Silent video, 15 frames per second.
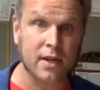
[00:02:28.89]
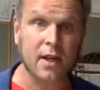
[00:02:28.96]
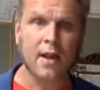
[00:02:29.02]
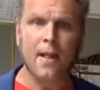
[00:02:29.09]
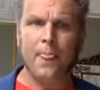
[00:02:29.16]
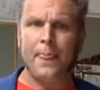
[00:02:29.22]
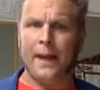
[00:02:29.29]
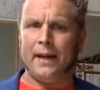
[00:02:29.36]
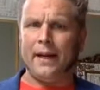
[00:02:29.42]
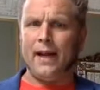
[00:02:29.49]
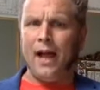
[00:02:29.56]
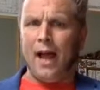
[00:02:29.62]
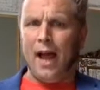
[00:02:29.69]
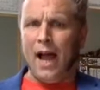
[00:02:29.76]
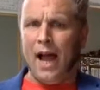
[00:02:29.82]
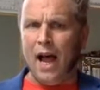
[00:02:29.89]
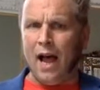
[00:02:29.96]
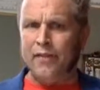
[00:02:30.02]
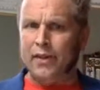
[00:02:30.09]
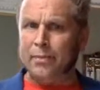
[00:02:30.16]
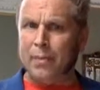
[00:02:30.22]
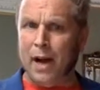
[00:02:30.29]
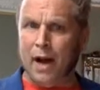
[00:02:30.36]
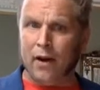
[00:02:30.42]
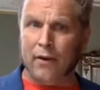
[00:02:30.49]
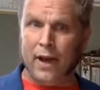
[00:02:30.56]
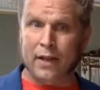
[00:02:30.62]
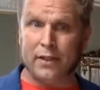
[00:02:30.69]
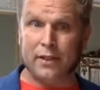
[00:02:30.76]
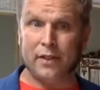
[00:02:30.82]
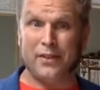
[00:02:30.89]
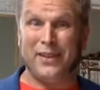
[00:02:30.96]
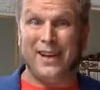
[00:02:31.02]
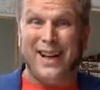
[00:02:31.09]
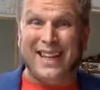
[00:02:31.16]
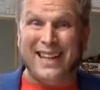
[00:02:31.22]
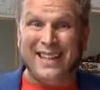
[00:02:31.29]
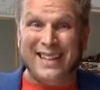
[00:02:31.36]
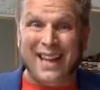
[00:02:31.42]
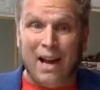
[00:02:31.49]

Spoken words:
that I have in Power Editor that I can now